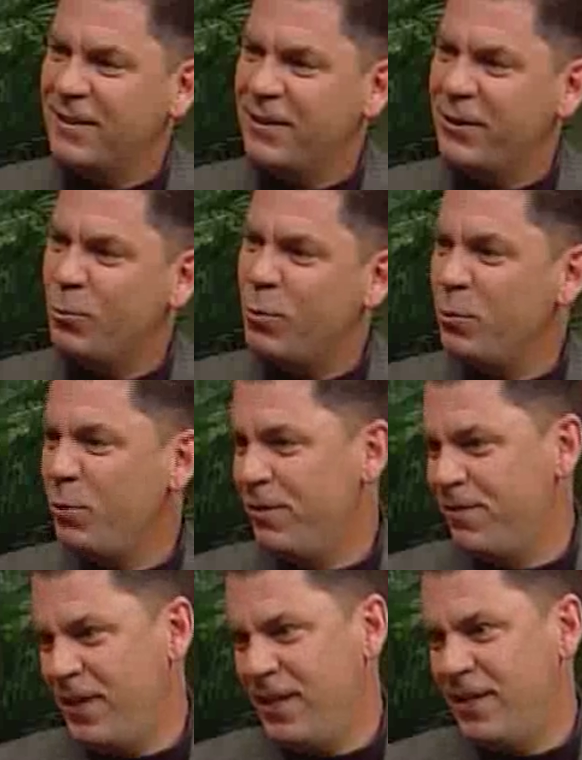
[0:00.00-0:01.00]
the one we
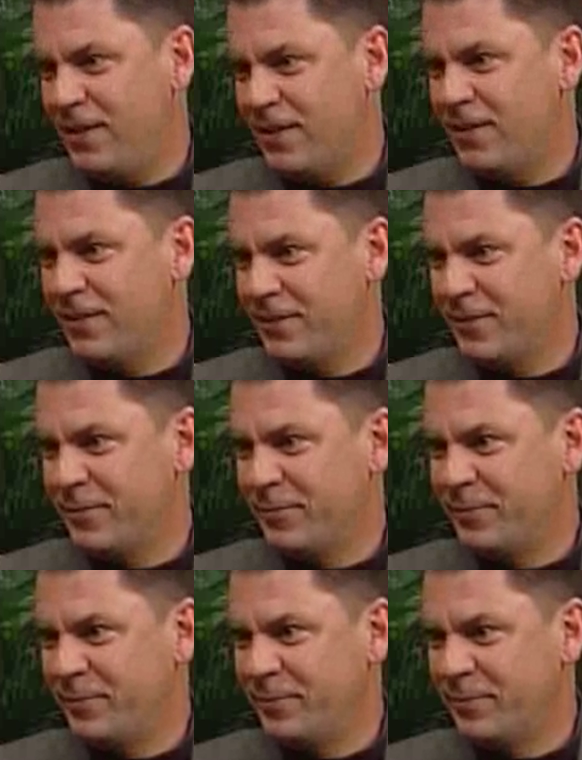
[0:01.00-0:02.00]
feed.
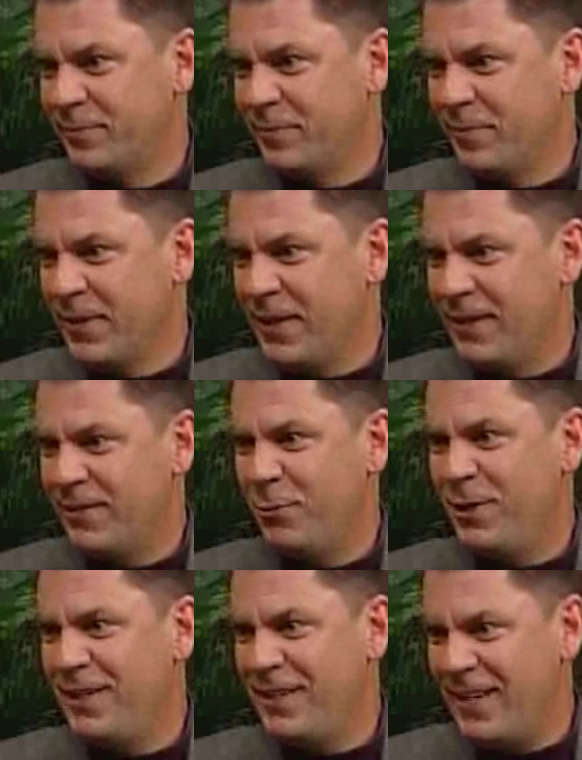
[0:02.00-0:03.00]
So
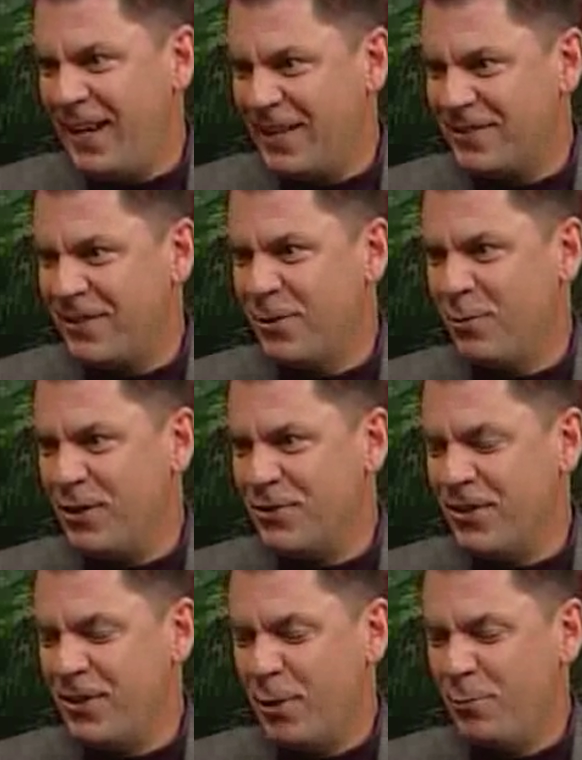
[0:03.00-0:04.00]
we need to ask the
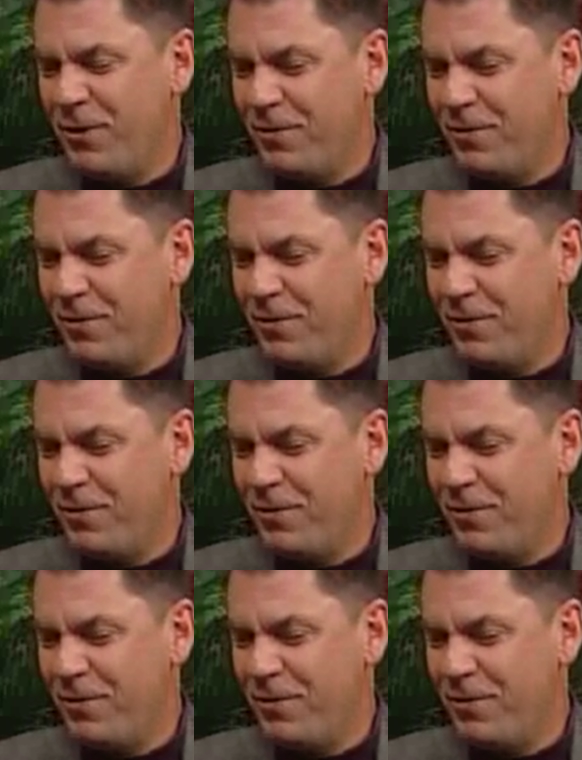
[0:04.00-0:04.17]
question, are we